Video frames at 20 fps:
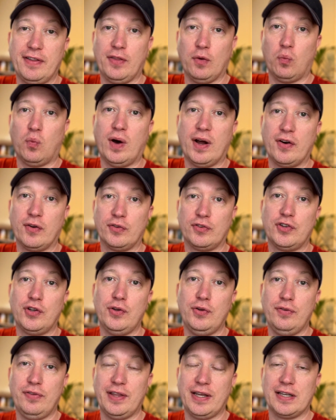the one or
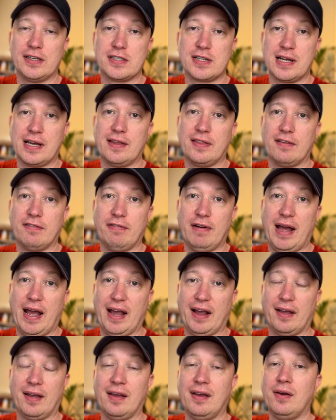two things to get the
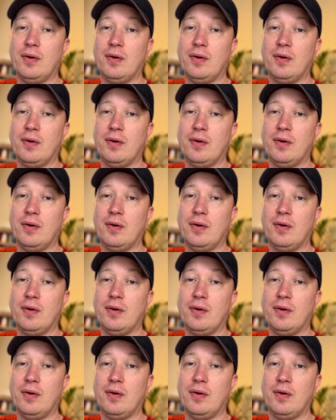flag.